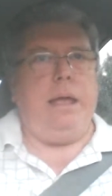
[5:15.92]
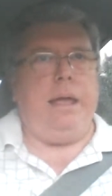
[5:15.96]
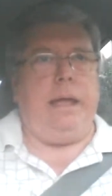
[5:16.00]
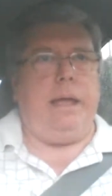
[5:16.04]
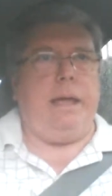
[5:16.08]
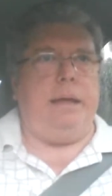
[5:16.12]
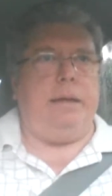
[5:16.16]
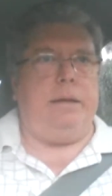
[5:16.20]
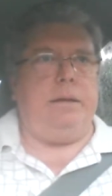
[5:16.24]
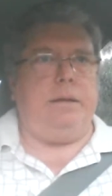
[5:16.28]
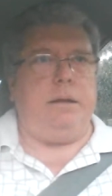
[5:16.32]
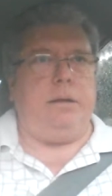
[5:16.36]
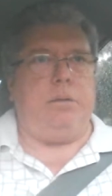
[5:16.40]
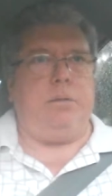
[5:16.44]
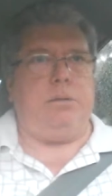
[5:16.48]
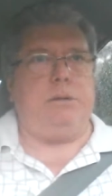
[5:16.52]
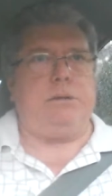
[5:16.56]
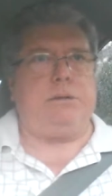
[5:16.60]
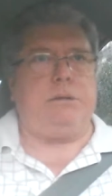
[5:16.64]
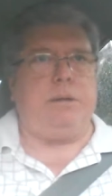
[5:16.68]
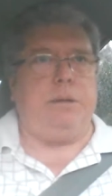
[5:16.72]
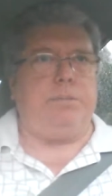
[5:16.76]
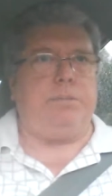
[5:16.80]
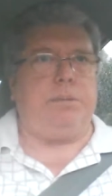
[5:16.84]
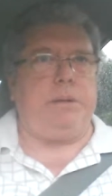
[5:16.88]
And there
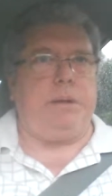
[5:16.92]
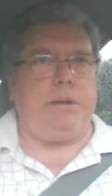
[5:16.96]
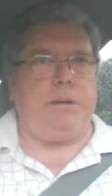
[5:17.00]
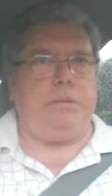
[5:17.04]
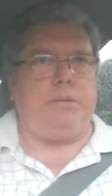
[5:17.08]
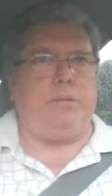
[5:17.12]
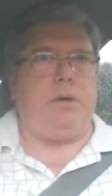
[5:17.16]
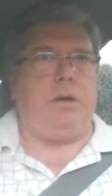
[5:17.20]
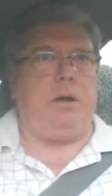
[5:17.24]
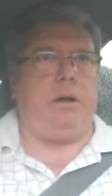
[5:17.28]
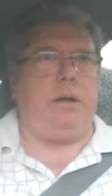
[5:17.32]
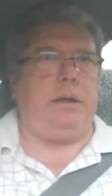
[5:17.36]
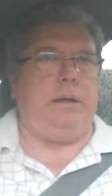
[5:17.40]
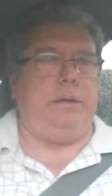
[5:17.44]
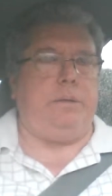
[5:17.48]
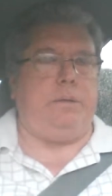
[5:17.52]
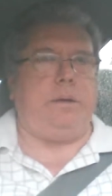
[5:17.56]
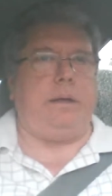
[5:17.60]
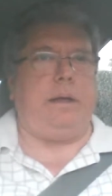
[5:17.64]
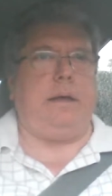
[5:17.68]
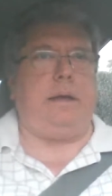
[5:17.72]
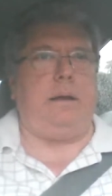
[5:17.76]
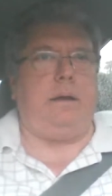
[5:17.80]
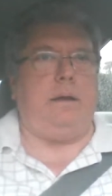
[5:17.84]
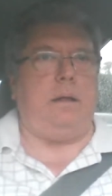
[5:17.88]
was something wrong.
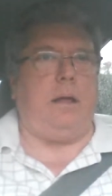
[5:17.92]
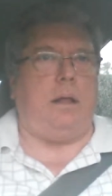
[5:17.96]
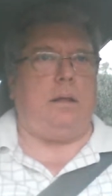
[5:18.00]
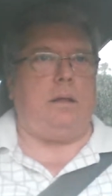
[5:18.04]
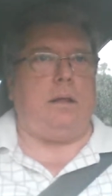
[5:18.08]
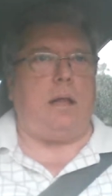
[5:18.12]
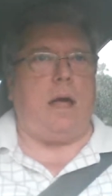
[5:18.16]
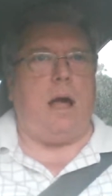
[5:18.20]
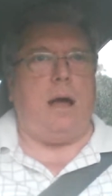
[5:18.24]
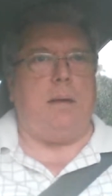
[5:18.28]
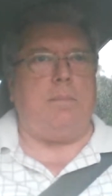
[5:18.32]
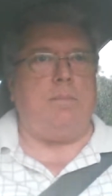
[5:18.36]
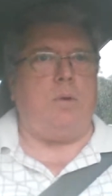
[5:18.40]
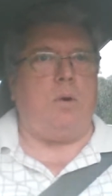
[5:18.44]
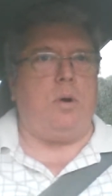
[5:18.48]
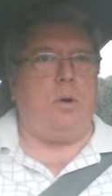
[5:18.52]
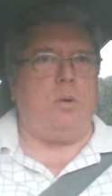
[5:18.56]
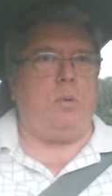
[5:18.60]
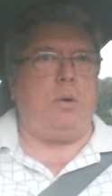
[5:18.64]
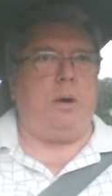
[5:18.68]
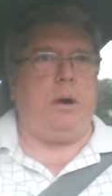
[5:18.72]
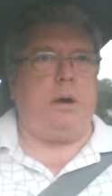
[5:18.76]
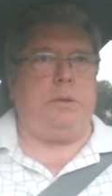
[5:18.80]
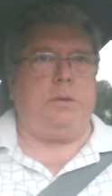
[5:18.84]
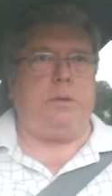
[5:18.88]
Either it had a lot more
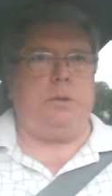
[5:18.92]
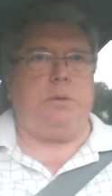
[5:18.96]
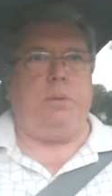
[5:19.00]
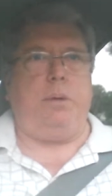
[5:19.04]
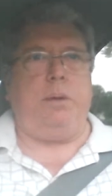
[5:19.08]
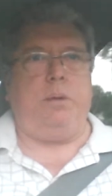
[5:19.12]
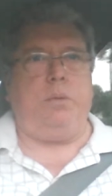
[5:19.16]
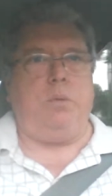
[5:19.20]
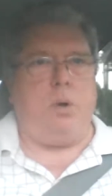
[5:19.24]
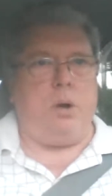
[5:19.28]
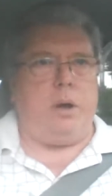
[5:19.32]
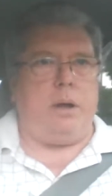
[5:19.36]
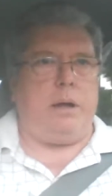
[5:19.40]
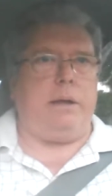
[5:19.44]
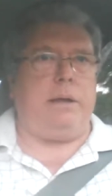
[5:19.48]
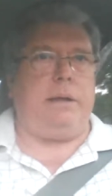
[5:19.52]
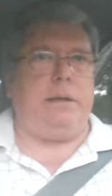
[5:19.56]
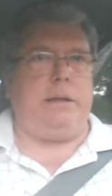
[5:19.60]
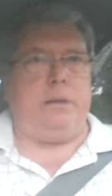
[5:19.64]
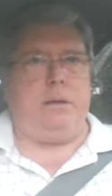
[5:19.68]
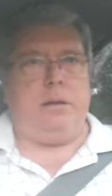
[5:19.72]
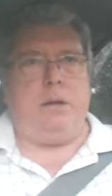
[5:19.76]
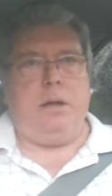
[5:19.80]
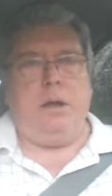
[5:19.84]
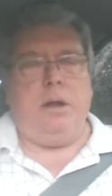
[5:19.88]
wear than we
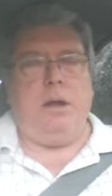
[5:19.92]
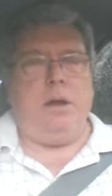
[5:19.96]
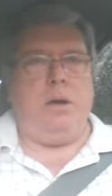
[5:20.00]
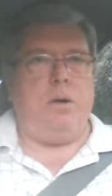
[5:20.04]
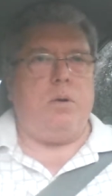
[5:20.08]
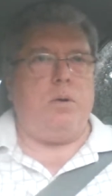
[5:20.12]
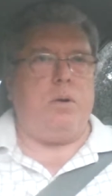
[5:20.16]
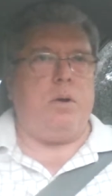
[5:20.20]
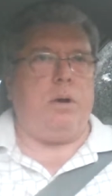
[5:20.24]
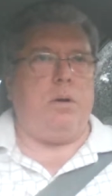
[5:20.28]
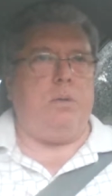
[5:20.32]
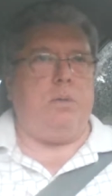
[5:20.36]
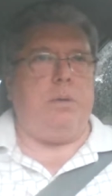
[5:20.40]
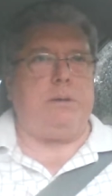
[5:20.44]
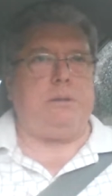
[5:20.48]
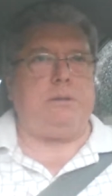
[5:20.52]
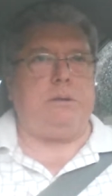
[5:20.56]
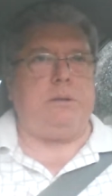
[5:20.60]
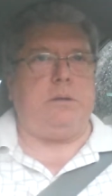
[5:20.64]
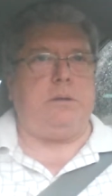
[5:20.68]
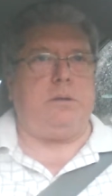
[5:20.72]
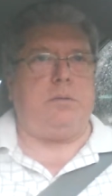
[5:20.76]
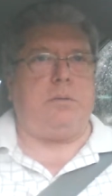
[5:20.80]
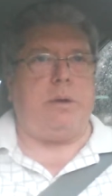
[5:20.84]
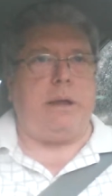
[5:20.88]
wanted, or it
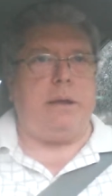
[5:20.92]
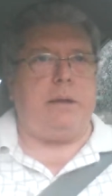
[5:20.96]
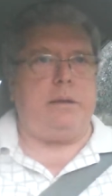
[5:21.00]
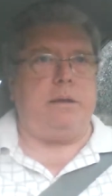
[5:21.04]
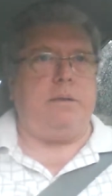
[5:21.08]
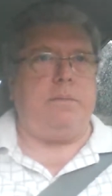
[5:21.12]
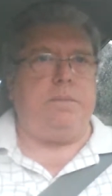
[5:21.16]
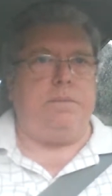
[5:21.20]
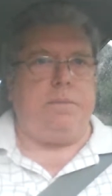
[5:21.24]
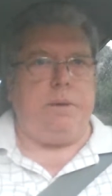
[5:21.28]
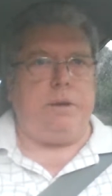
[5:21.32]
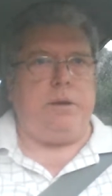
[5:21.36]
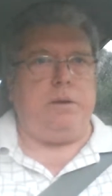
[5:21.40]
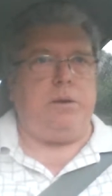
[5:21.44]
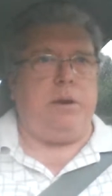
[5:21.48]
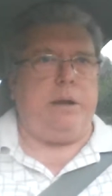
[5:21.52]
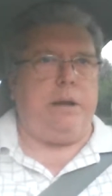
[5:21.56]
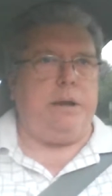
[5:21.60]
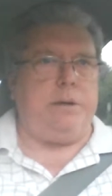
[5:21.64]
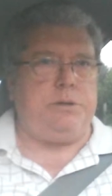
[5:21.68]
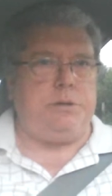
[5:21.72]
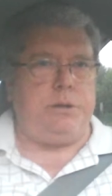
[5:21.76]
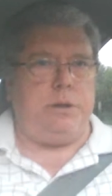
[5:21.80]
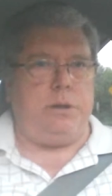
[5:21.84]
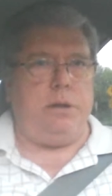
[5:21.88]
wasn't the right
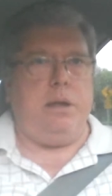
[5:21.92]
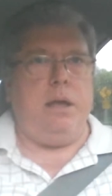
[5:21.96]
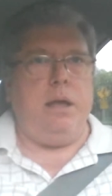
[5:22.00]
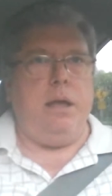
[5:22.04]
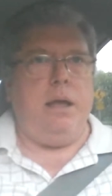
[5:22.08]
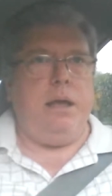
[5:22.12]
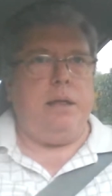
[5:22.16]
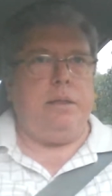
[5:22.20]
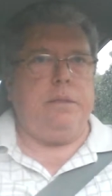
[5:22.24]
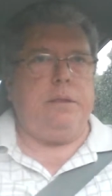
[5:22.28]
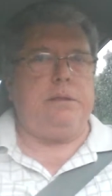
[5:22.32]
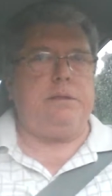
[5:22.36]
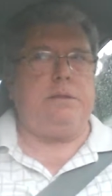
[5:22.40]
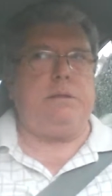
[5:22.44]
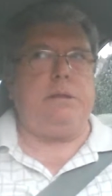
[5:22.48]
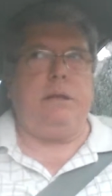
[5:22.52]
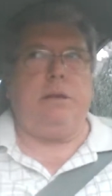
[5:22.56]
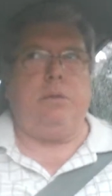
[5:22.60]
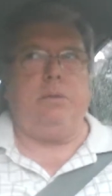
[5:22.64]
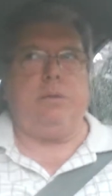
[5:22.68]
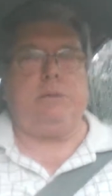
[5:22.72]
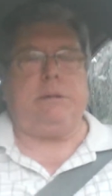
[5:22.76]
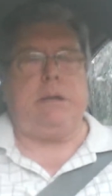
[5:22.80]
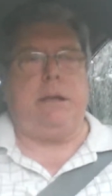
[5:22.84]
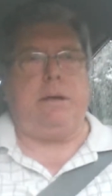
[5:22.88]
configuration. This
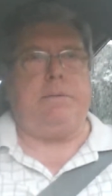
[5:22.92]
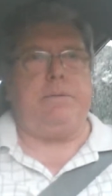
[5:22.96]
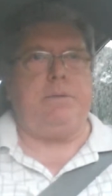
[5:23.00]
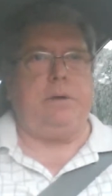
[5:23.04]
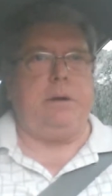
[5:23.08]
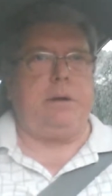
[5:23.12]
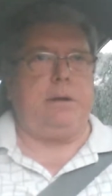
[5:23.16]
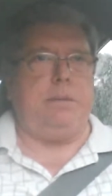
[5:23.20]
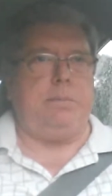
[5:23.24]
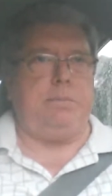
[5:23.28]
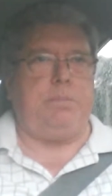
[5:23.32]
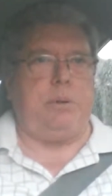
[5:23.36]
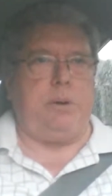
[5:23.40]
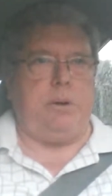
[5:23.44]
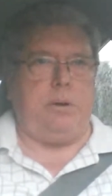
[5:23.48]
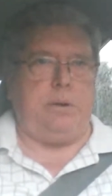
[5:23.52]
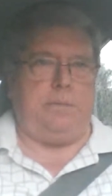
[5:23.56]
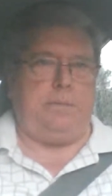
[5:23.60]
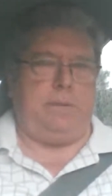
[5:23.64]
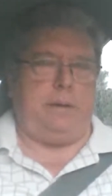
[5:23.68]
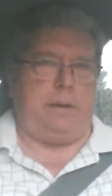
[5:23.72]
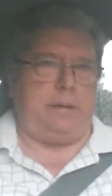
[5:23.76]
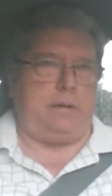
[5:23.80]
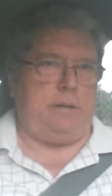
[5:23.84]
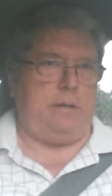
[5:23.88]
thing was like freaking
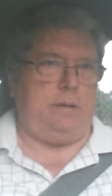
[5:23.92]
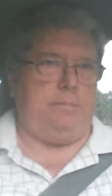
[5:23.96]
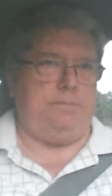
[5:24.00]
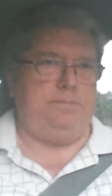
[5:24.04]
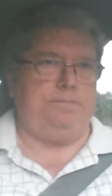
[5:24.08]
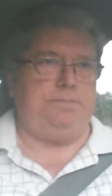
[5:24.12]
perfect.